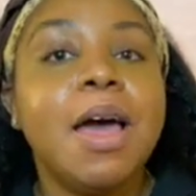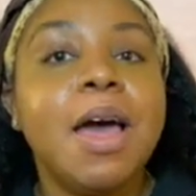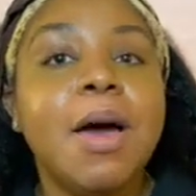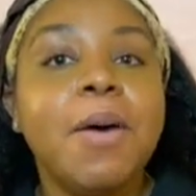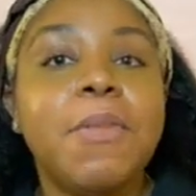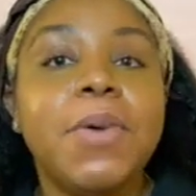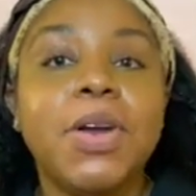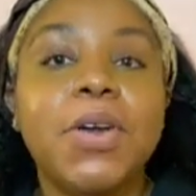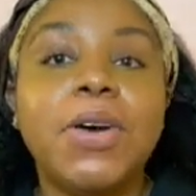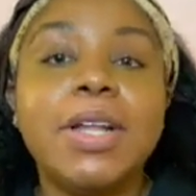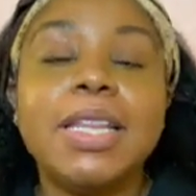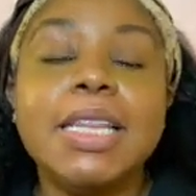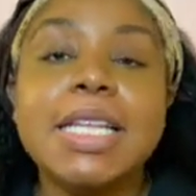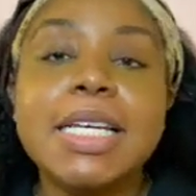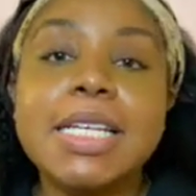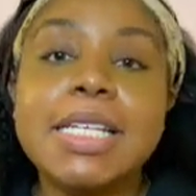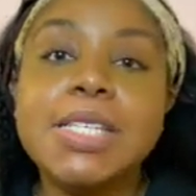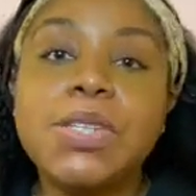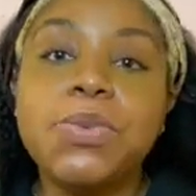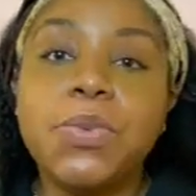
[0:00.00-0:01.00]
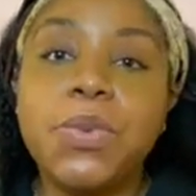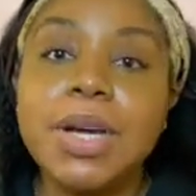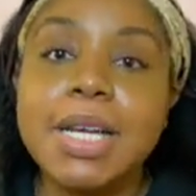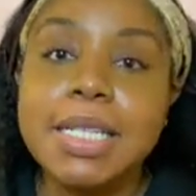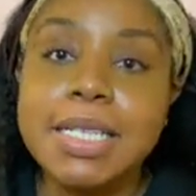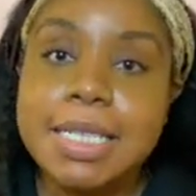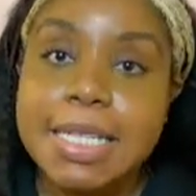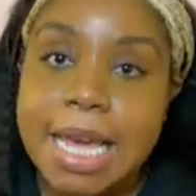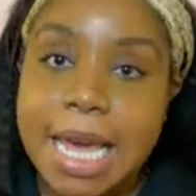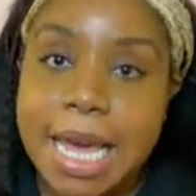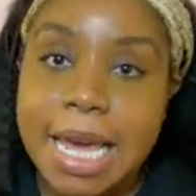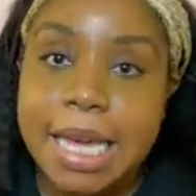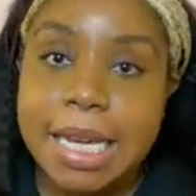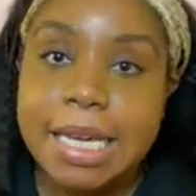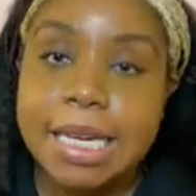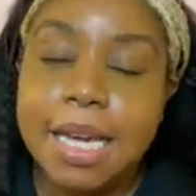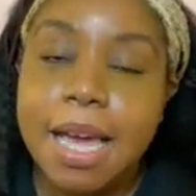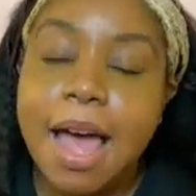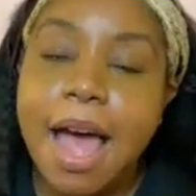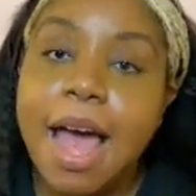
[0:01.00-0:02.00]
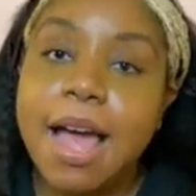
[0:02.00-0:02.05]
But on this one day, I